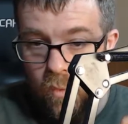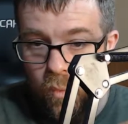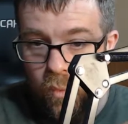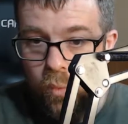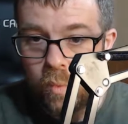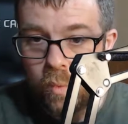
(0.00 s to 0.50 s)

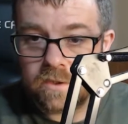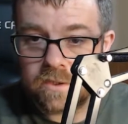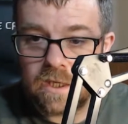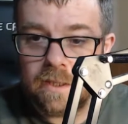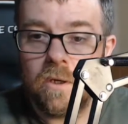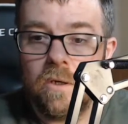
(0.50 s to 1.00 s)
what
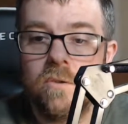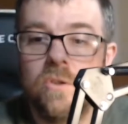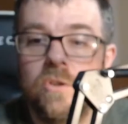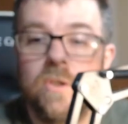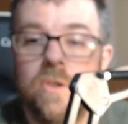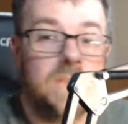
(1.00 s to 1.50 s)
I'm going to try
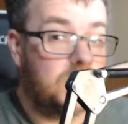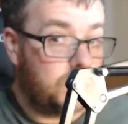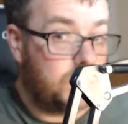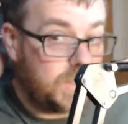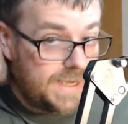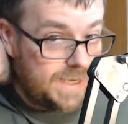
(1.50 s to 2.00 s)
and do
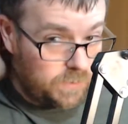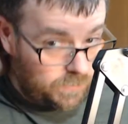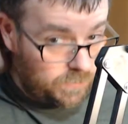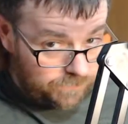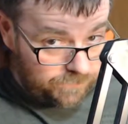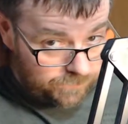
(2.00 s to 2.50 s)
now,
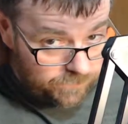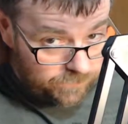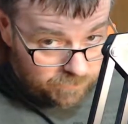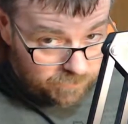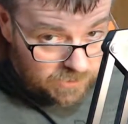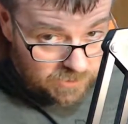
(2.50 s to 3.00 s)

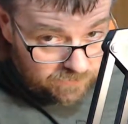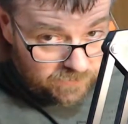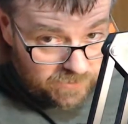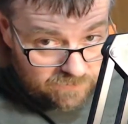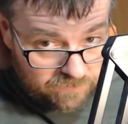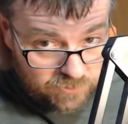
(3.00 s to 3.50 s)
because I've
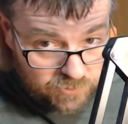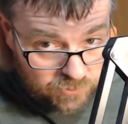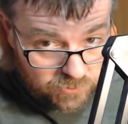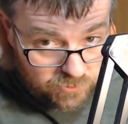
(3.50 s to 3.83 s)
never done